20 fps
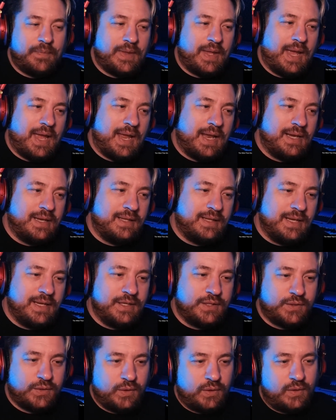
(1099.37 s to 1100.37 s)
And
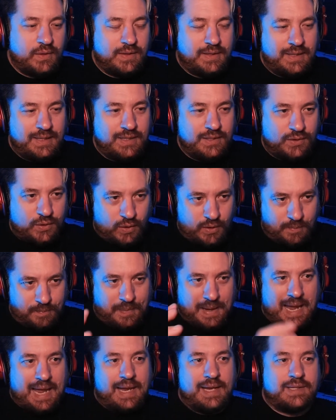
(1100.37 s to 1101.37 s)
these sort of
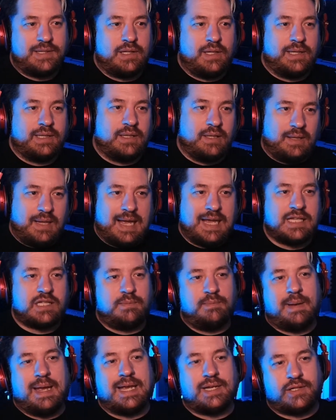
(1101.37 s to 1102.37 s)
bands are like the
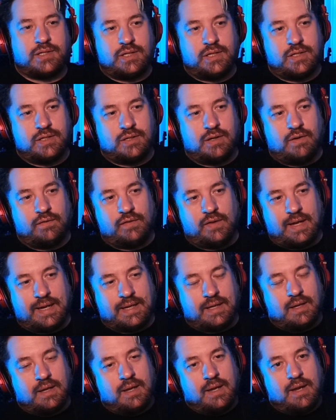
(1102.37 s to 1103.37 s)
last bastions of
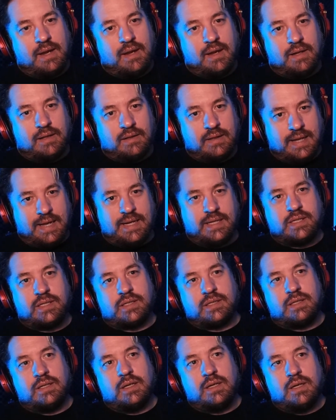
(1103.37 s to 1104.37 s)
like,
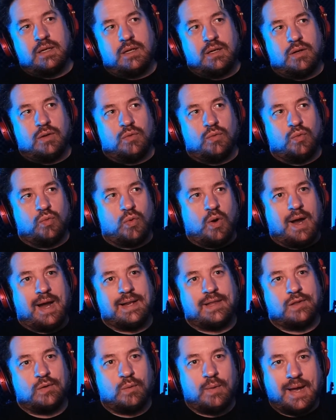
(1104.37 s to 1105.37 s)
let's
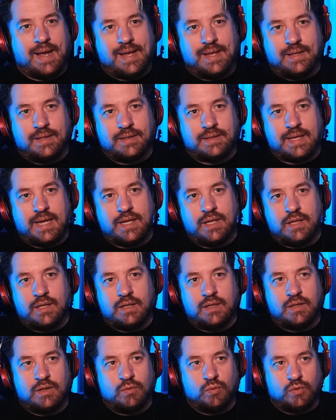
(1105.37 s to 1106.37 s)
write the way that
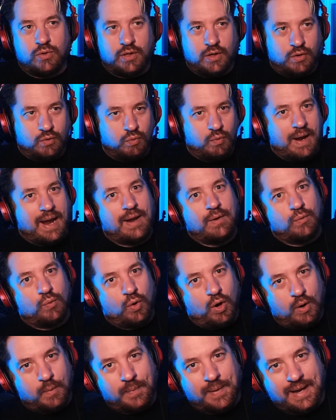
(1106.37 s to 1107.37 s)
the great
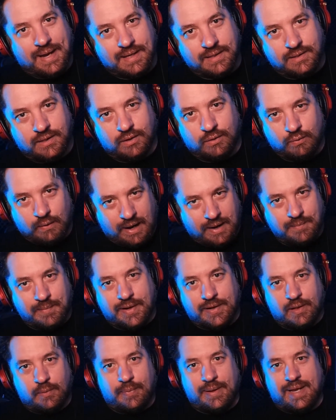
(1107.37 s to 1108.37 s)
rock bands and the great
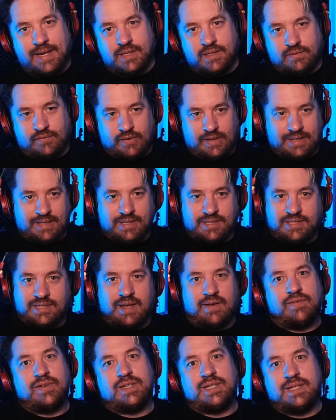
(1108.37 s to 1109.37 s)
metal bands of like the
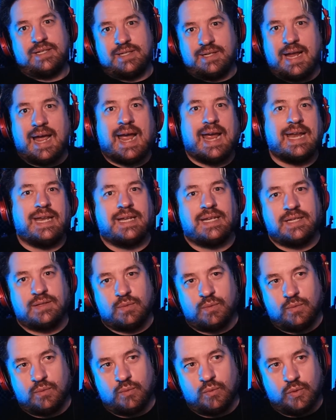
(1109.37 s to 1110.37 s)
70s and 80s
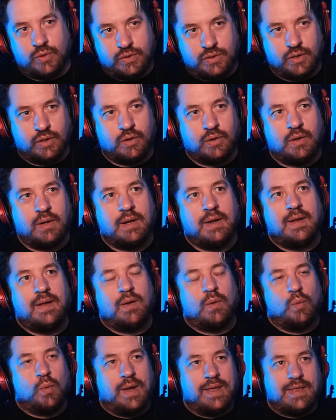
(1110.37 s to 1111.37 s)
would do,
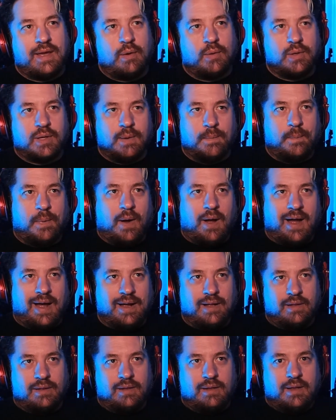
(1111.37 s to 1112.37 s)
where they would
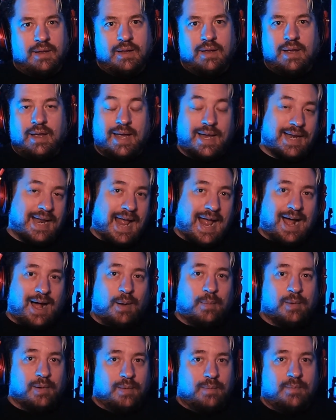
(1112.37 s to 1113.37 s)
compile an
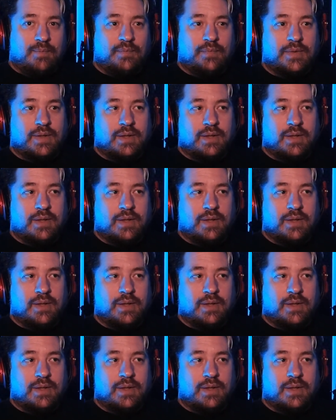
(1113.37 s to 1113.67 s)
album